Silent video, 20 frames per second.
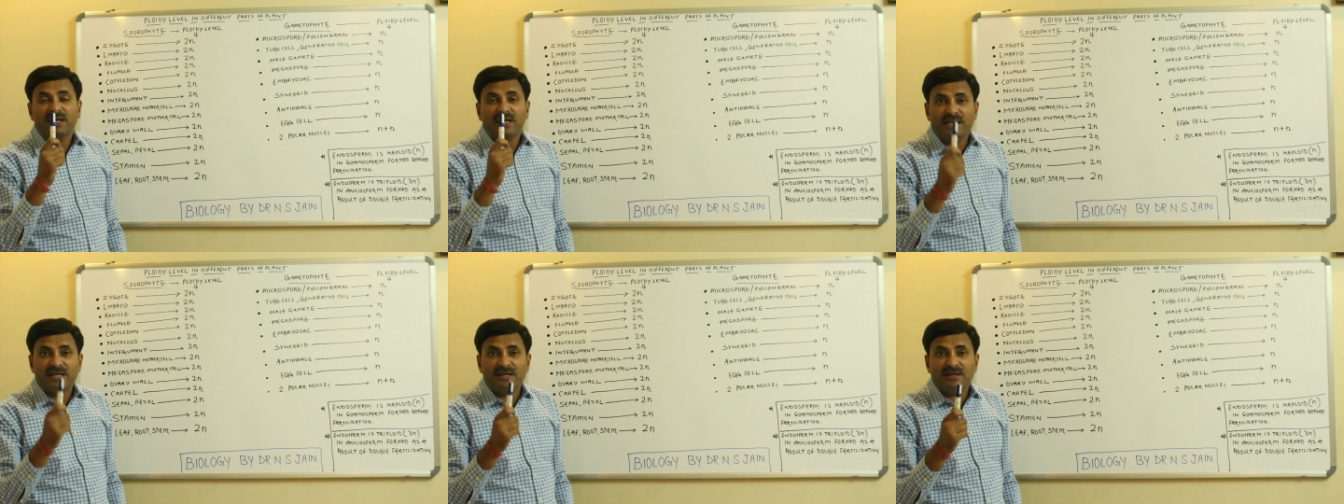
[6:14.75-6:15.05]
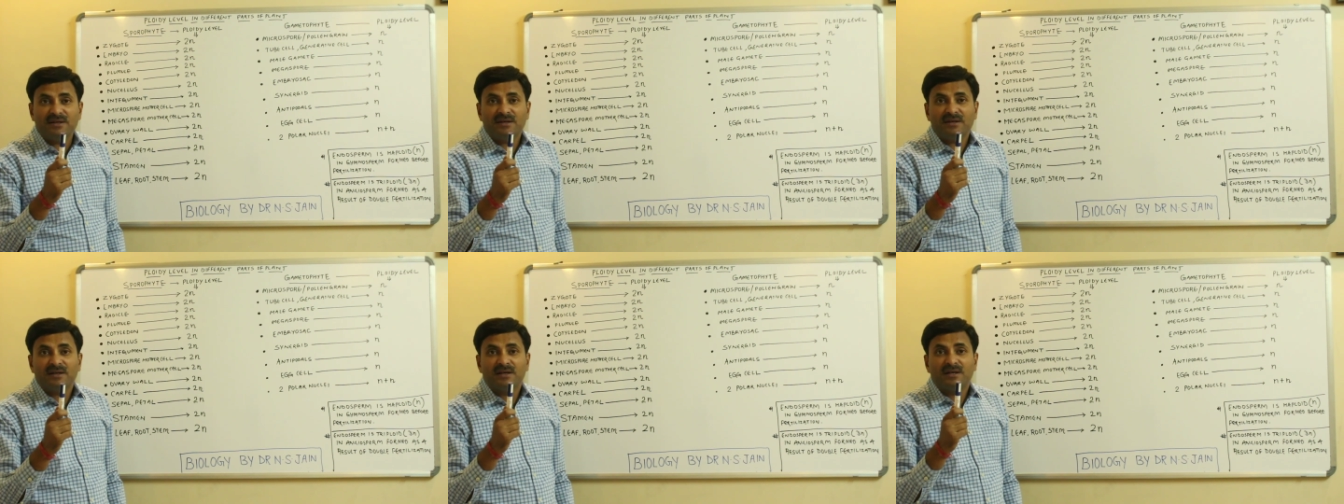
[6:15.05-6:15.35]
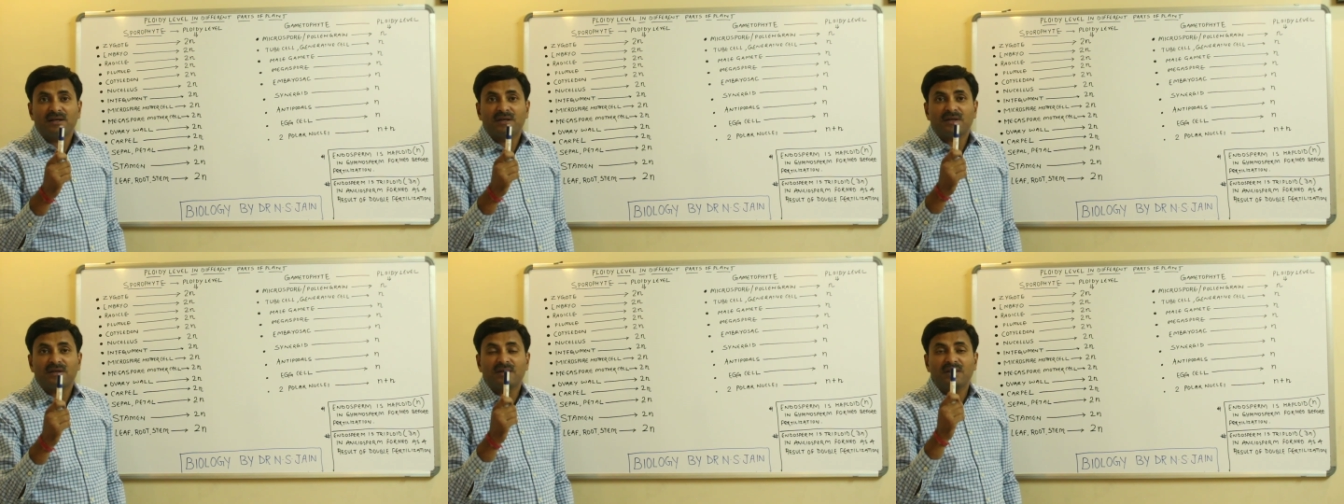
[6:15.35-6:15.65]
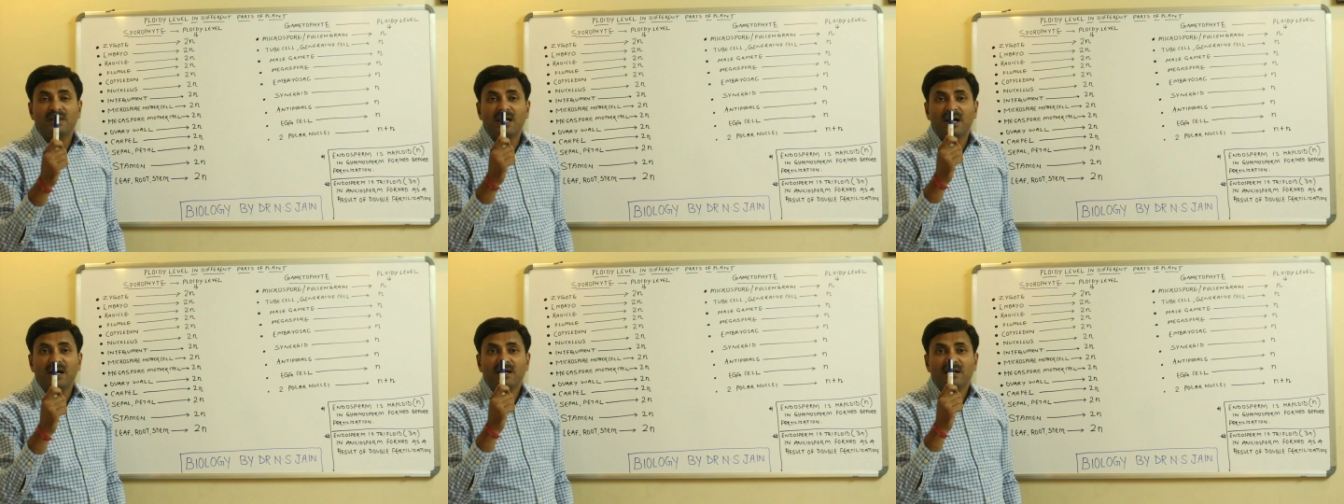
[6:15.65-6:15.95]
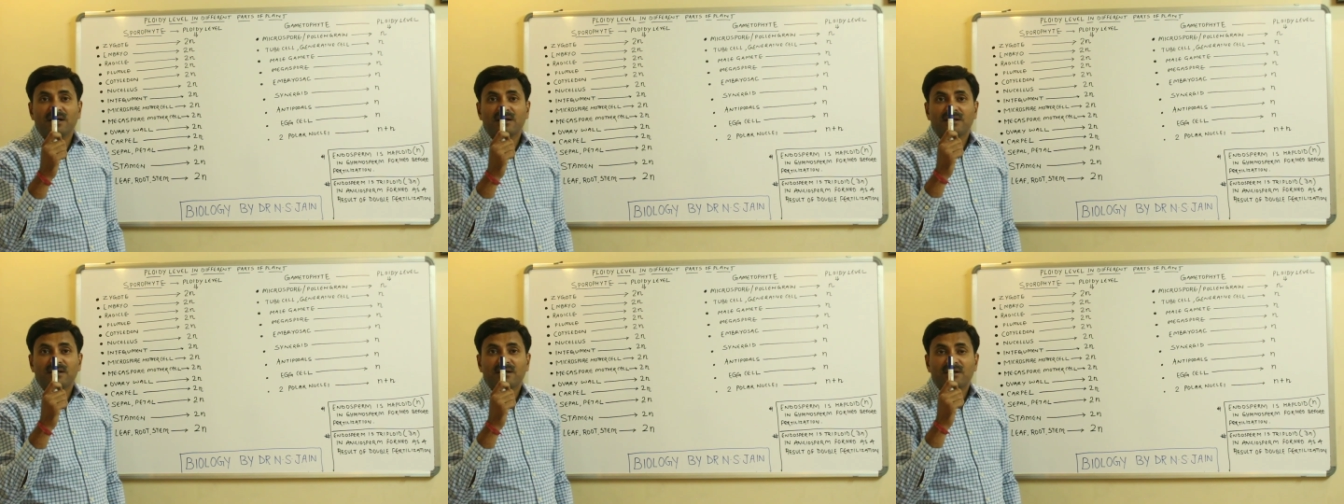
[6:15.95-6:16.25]
in
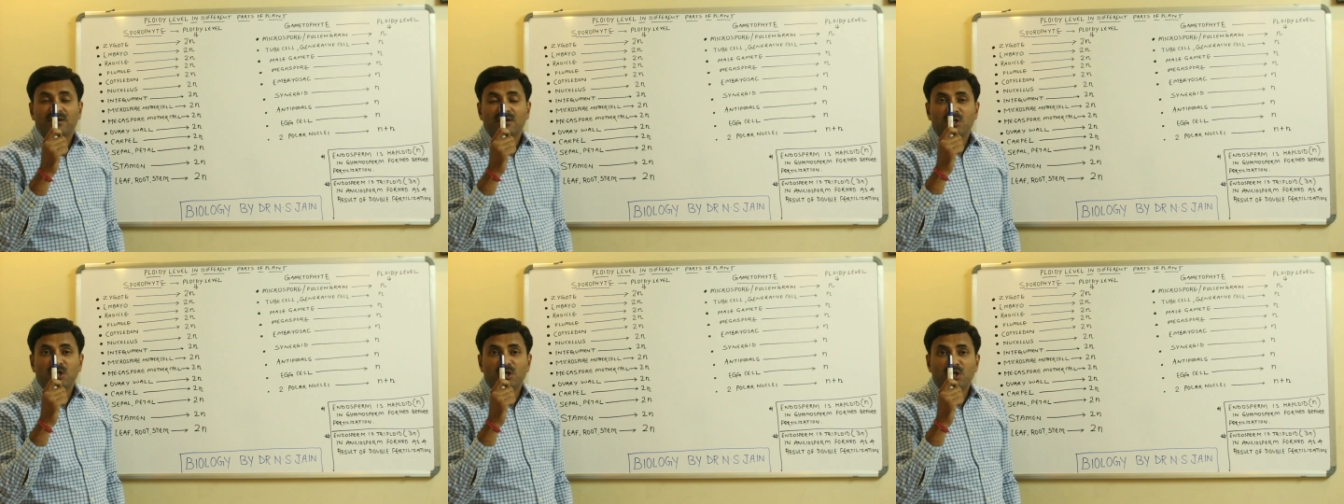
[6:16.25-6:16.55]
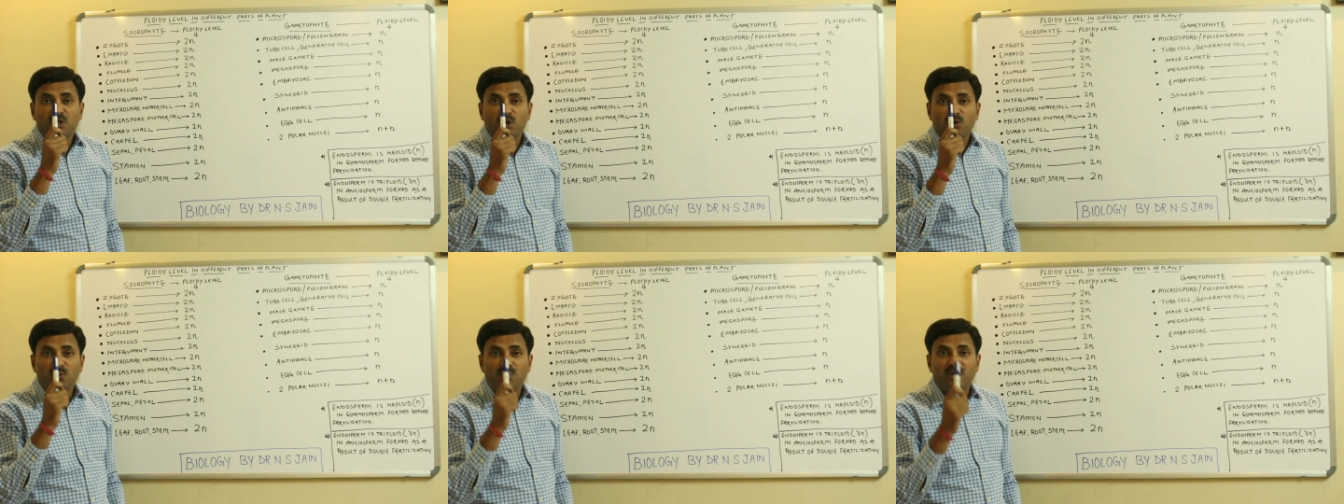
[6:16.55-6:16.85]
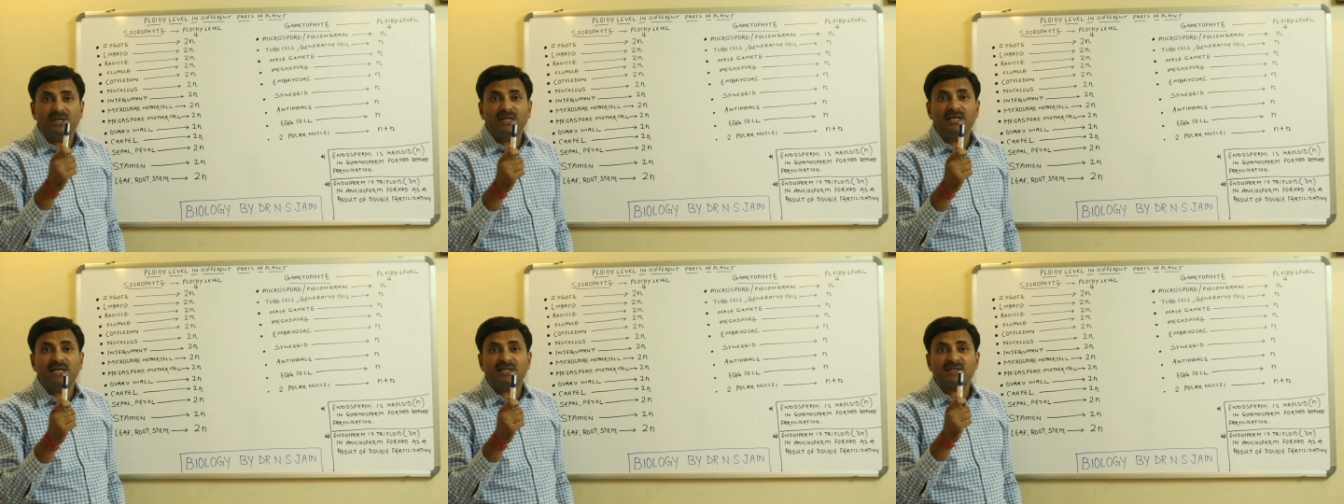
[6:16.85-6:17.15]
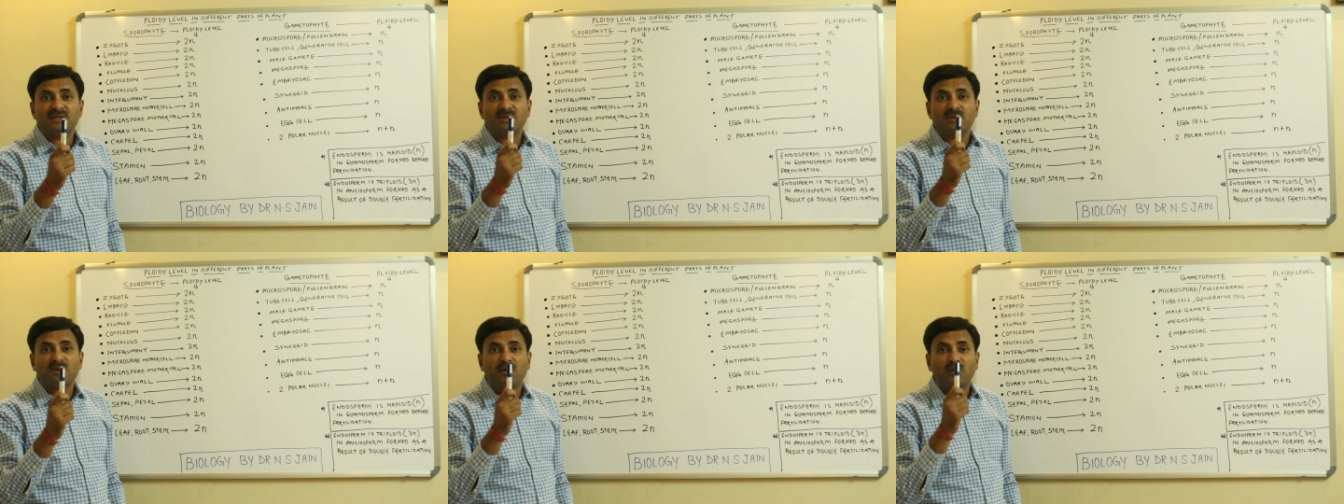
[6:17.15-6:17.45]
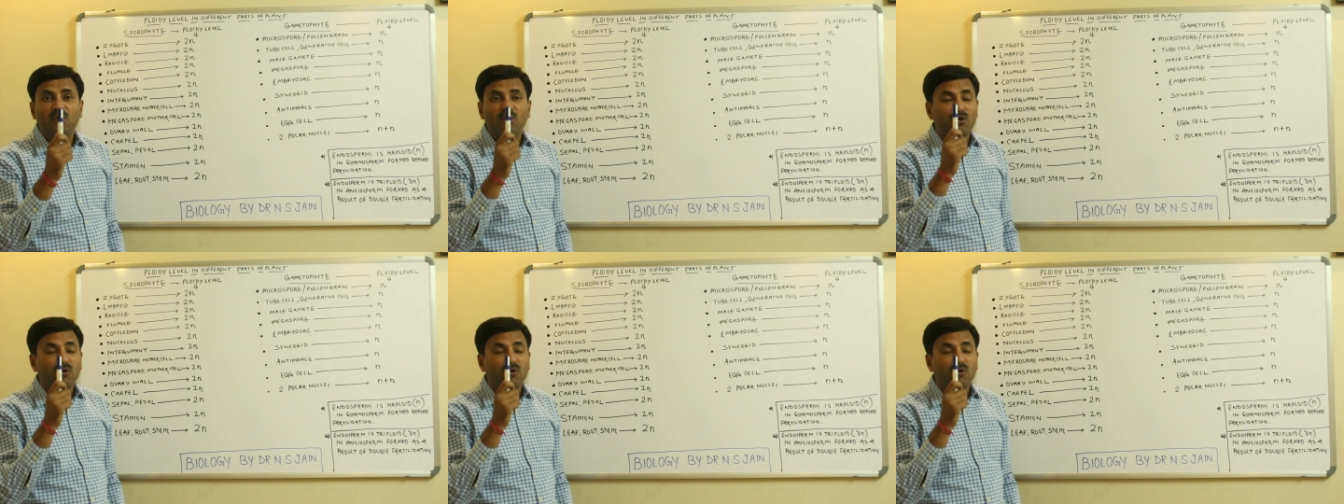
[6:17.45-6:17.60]
the nucleus,